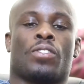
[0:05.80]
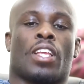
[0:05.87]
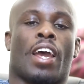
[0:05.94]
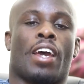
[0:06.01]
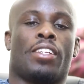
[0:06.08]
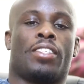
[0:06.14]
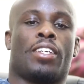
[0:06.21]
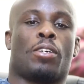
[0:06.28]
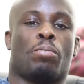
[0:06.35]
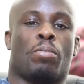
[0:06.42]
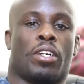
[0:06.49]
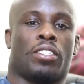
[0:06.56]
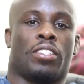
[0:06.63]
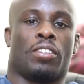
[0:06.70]
How to take a
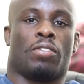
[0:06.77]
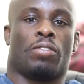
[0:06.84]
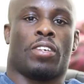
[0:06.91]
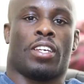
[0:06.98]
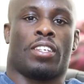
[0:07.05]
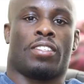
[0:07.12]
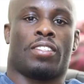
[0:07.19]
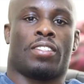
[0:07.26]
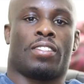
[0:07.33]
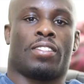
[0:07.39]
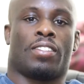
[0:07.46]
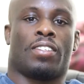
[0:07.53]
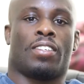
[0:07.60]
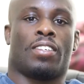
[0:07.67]
punch to the face.
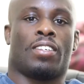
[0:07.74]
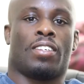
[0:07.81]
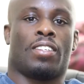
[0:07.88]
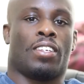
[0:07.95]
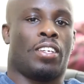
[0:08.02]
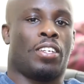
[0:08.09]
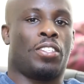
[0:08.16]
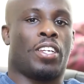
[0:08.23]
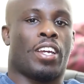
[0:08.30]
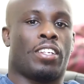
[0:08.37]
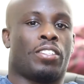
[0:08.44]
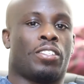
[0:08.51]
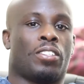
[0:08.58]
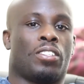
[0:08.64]
The easy
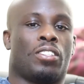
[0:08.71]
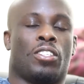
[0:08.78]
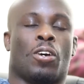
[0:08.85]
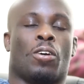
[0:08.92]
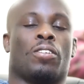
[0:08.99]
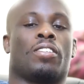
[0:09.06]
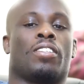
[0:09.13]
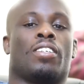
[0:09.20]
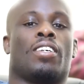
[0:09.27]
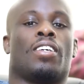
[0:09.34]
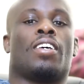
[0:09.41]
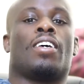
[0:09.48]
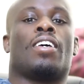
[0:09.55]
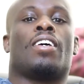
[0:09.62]
answer, don't.
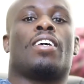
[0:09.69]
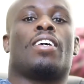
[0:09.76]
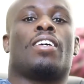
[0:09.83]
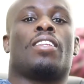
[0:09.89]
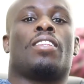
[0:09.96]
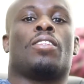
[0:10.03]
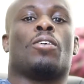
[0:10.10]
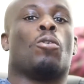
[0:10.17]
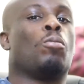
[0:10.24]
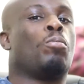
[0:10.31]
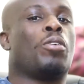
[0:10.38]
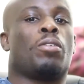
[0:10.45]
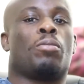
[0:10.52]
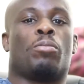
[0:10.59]
The whole
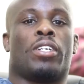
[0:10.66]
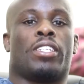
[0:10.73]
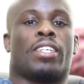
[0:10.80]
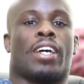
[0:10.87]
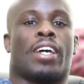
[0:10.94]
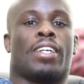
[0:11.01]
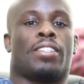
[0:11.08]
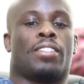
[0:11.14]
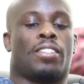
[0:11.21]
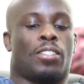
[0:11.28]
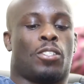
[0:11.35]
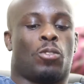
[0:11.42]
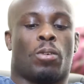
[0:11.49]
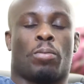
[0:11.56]
point of Muay Thai is to
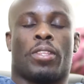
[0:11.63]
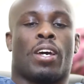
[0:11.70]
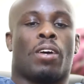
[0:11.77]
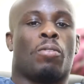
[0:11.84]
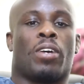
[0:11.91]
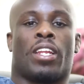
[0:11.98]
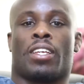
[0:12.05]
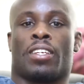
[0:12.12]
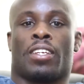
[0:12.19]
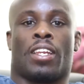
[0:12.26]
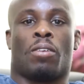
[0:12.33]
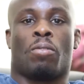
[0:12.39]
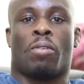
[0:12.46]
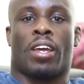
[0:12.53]
swim without
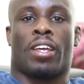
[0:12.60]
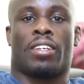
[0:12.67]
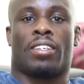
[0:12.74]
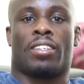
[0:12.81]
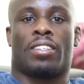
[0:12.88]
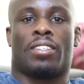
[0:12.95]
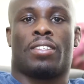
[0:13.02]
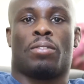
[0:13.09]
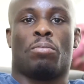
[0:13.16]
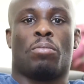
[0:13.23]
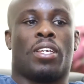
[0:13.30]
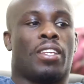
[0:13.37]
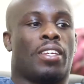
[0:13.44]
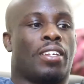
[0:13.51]
getting wet,
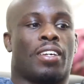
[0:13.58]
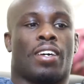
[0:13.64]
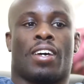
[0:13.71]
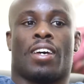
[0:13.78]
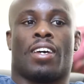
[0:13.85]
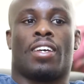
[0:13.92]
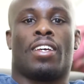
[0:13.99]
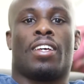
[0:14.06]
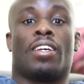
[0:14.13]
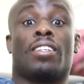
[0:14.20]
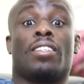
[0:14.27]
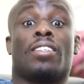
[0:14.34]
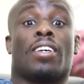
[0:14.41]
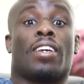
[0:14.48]
meaning to
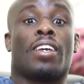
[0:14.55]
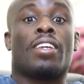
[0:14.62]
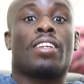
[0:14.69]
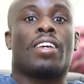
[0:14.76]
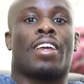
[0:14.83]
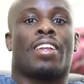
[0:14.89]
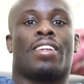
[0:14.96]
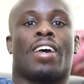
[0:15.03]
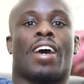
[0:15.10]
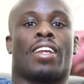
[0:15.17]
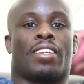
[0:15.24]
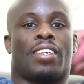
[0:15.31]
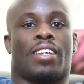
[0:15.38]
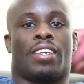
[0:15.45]
hit and
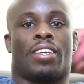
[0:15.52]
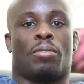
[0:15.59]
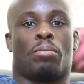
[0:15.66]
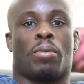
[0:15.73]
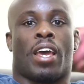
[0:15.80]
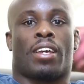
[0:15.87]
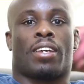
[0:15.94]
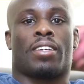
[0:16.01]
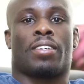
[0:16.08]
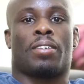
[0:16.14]
not get hit back.